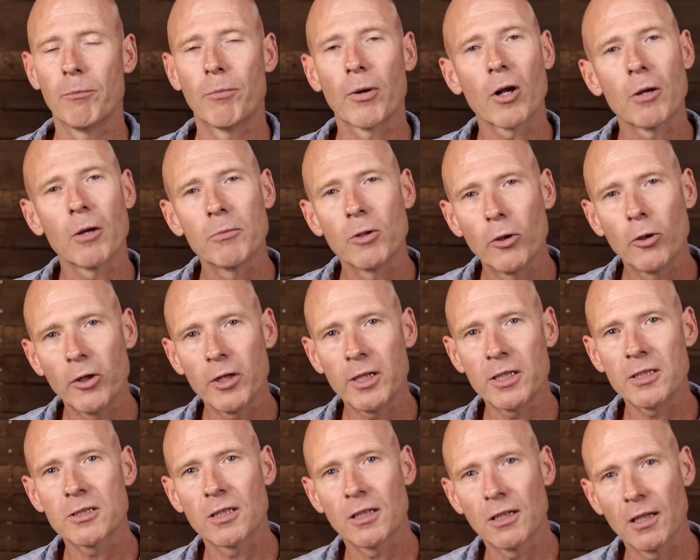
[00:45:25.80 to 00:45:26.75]
But I'm
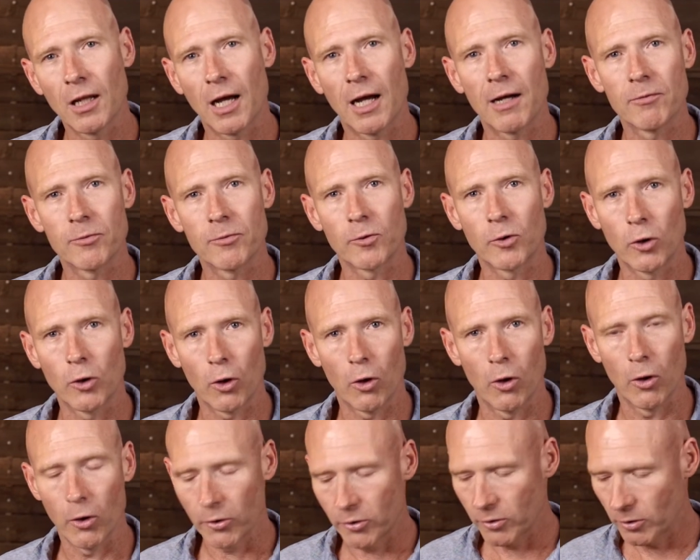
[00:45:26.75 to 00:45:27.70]
learning to love
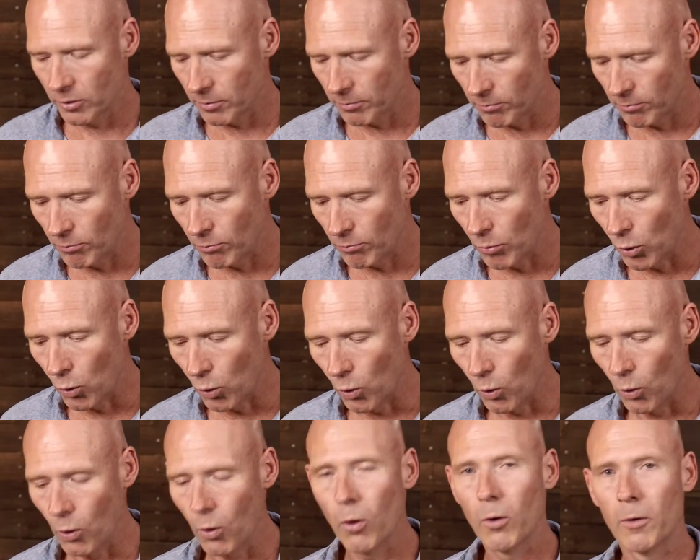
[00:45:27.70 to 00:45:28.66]
God
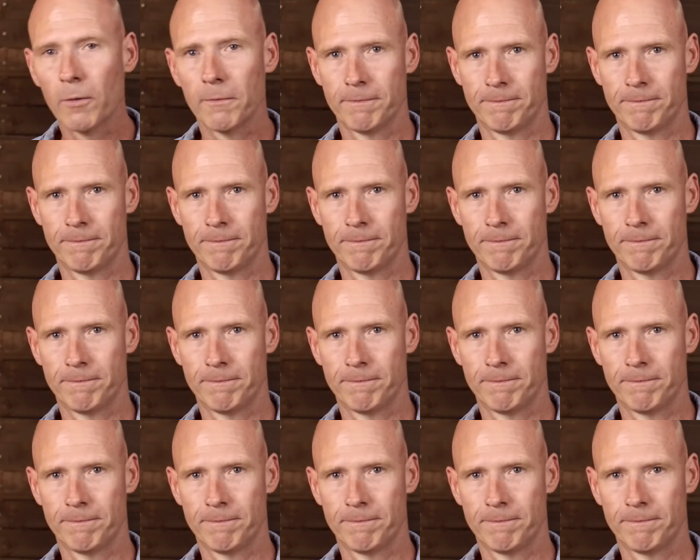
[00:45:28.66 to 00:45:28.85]
more.